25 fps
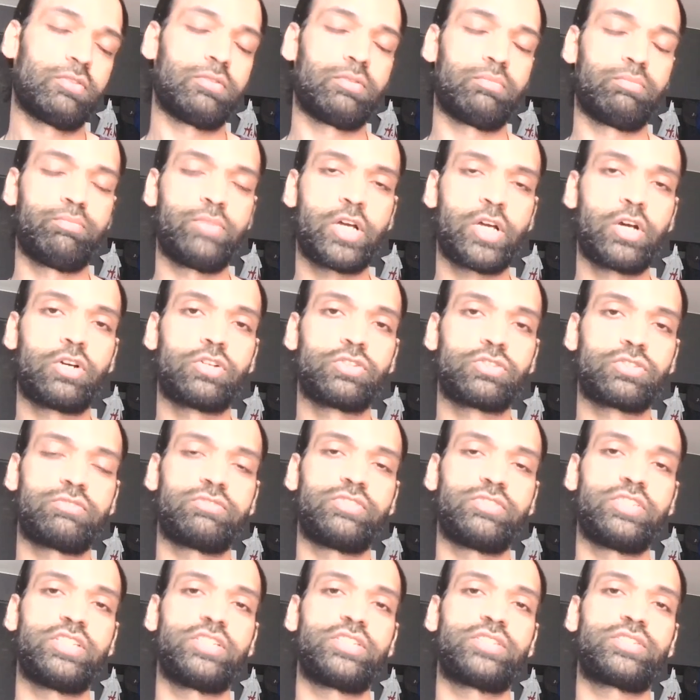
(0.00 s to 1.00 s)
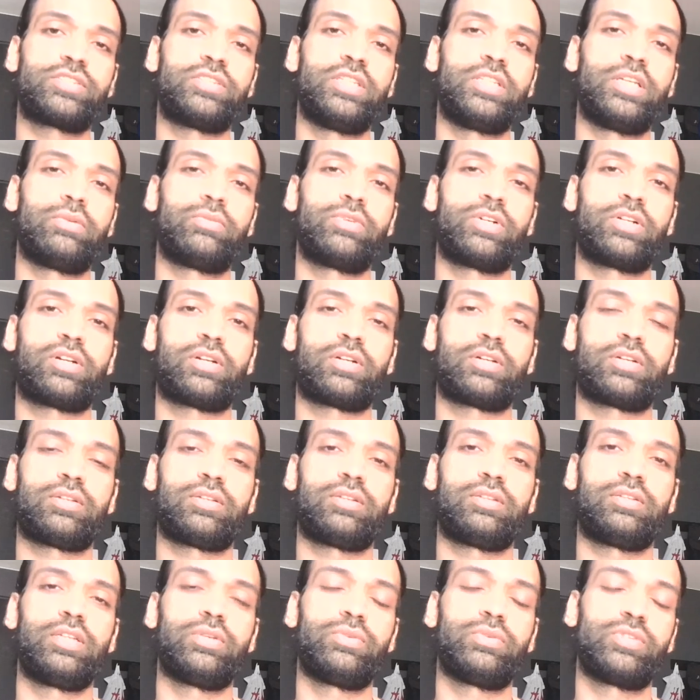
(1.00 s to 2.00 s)
Because of this, there were
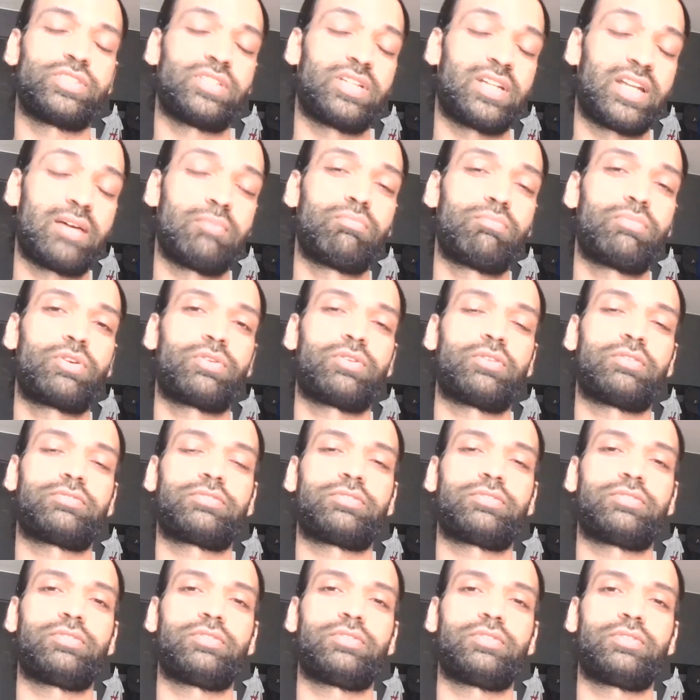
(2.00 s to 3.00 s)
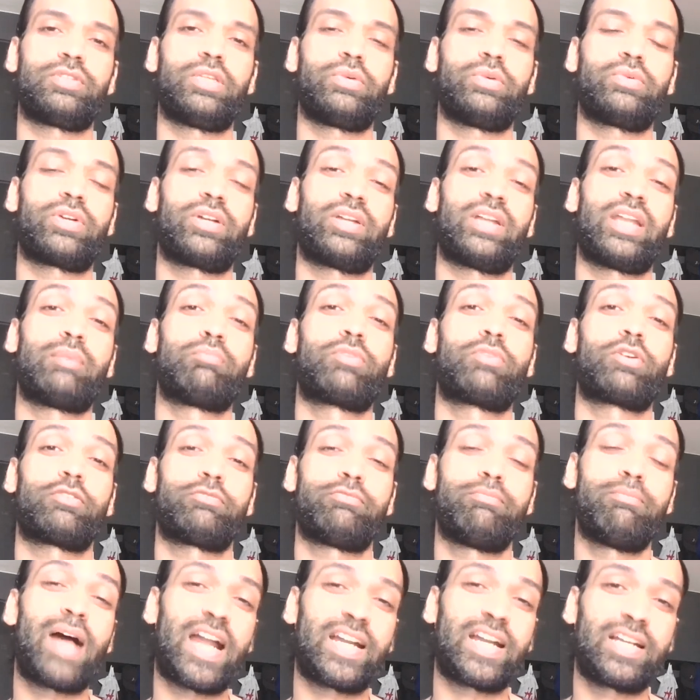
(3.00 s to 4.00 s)
a number of
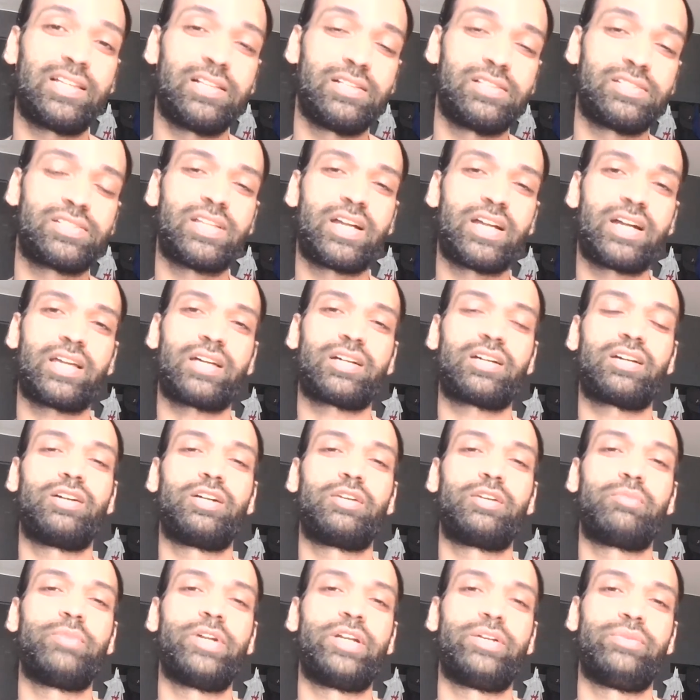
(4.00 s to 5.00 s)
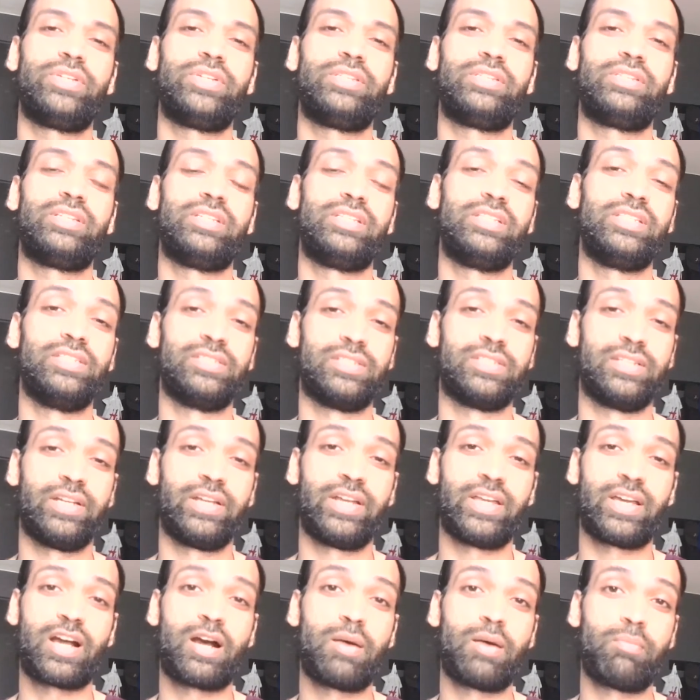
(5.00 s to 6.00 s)
battles that occurred between the East
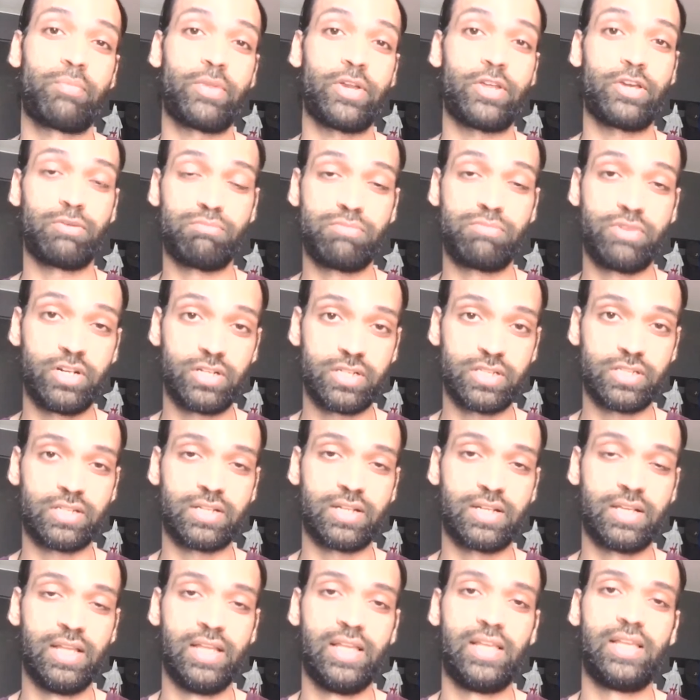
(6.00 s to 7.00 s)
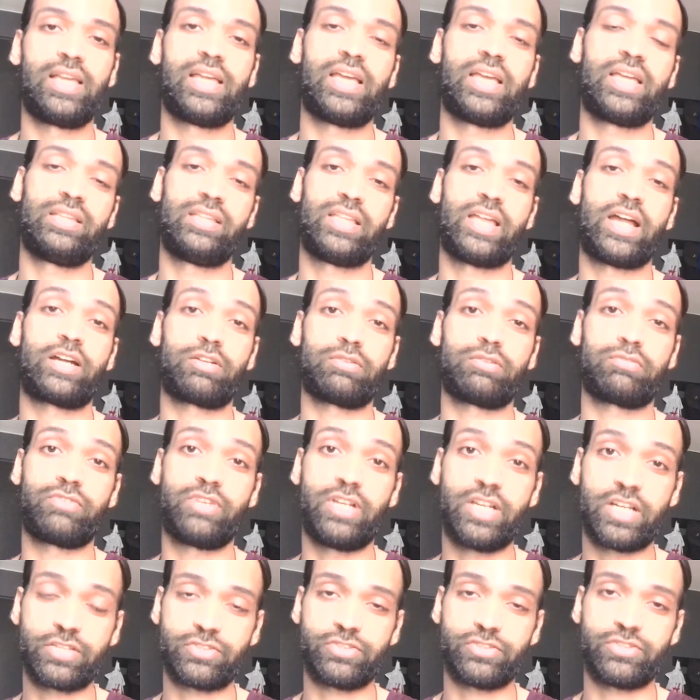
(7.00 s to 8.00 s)
India Company of Britain and that of
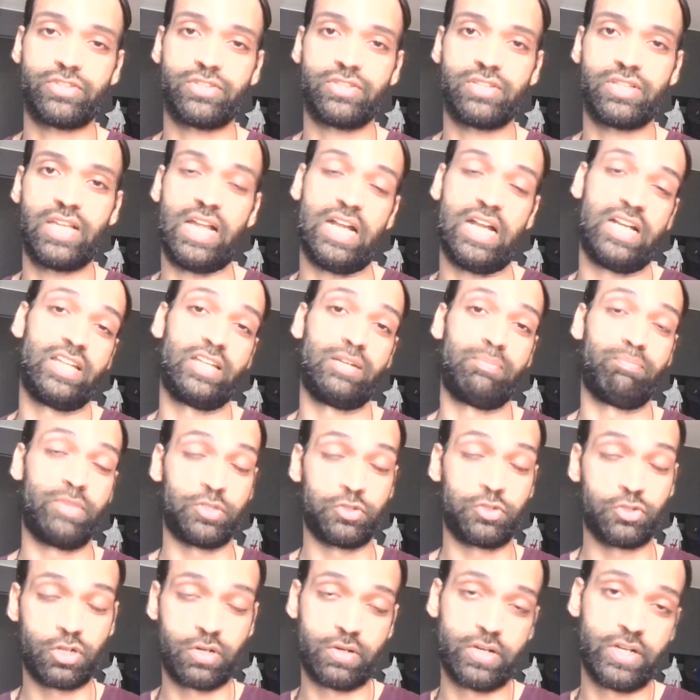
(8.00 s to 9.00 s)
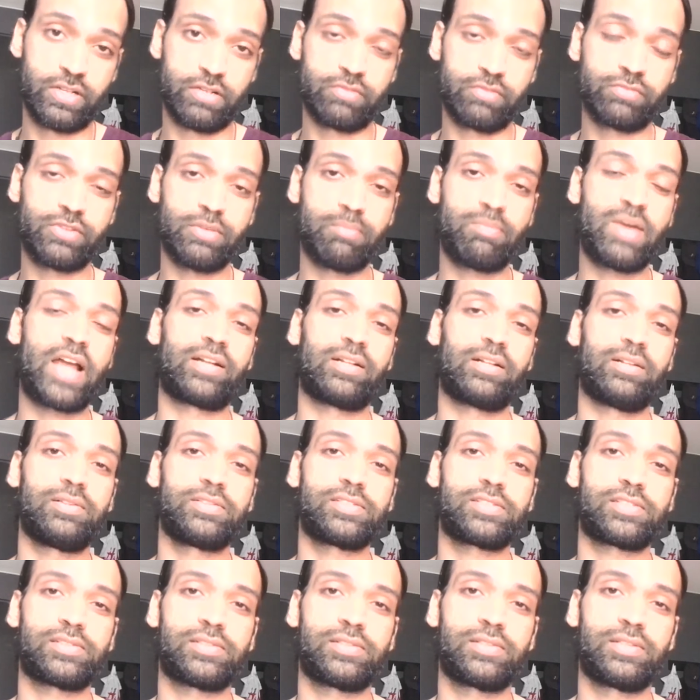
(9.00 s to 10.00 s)
Dutch, and in majority of the
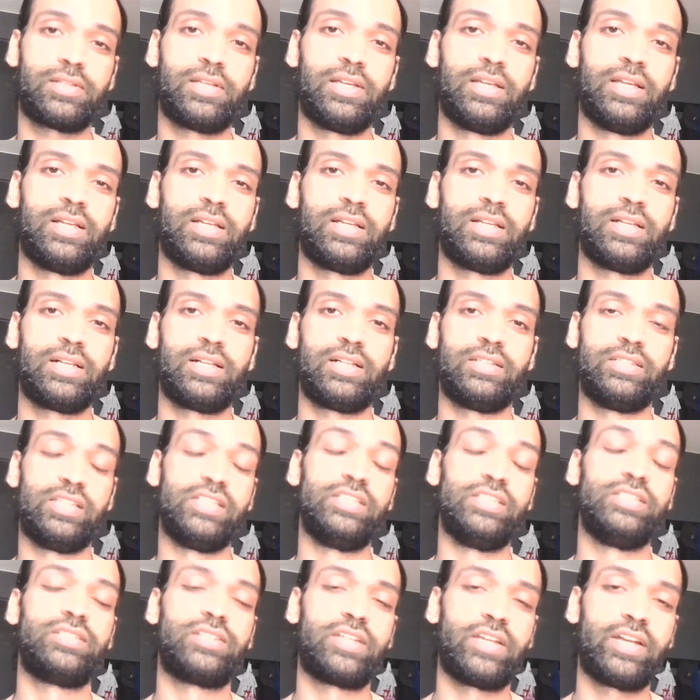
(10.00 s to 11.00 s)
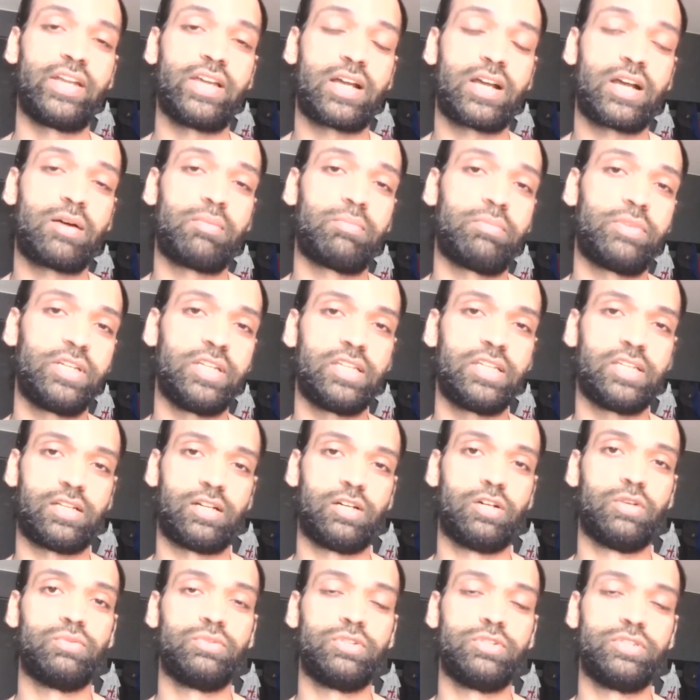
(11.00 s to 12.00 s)
battles, the East India Company
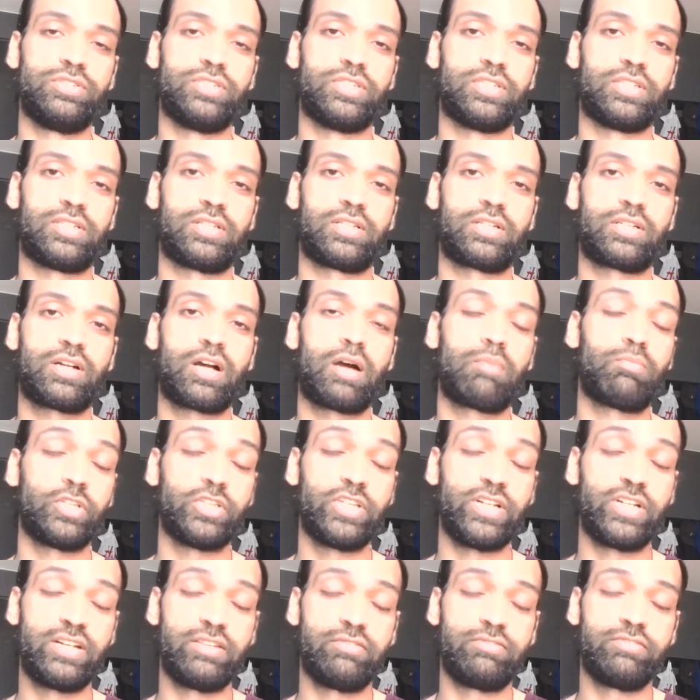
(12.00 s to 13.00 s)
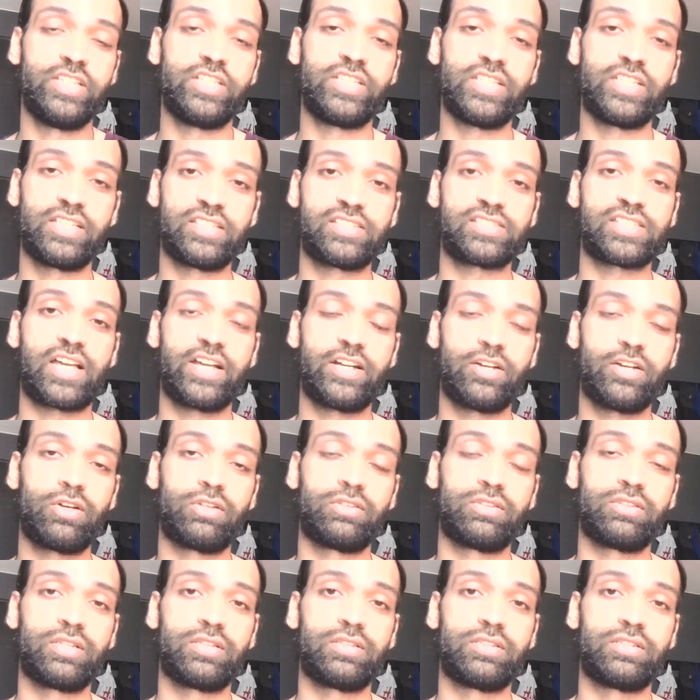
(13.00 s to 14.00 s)
would come on the defeated
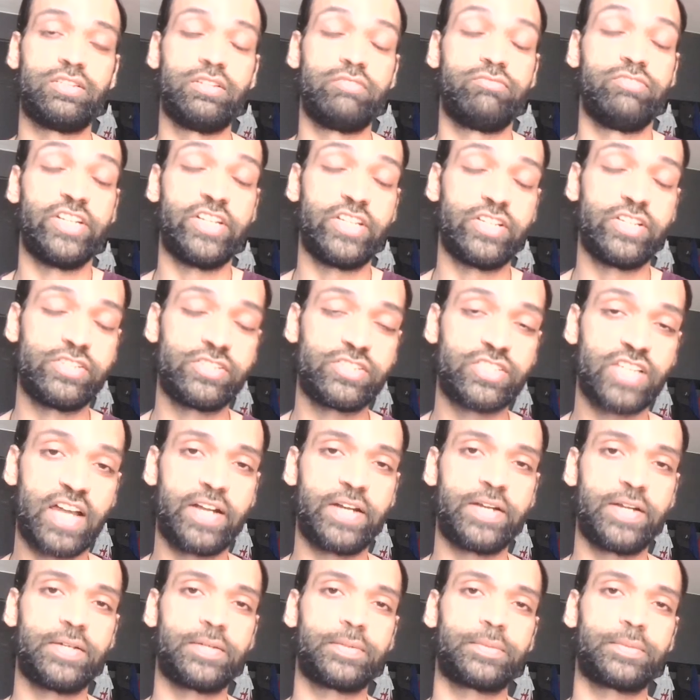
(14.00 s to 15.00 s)
side.